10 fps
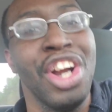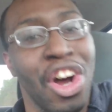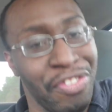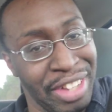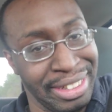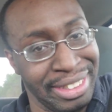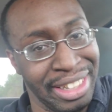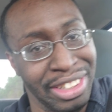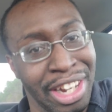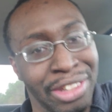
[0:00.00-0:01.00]
off that
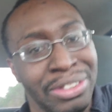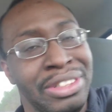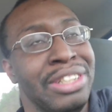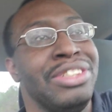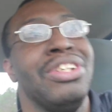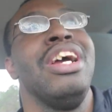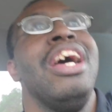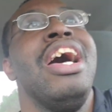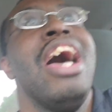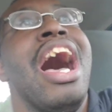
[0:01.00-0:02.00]
other sensor.
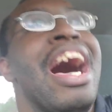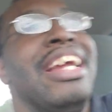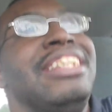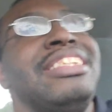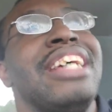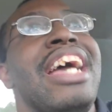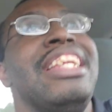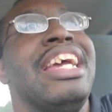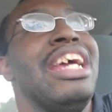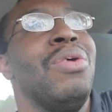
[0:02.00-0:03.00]
I didn't say
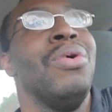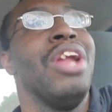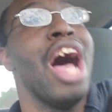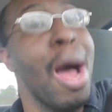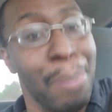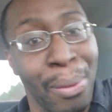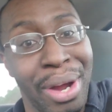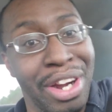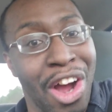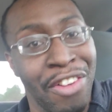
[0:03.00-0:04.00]
that it will
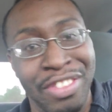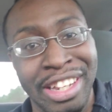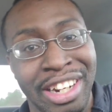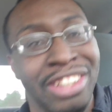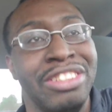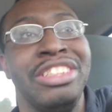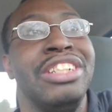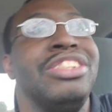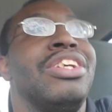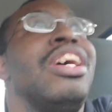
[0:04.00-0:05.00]
operate off that other
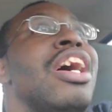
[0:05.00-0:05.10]
sensor.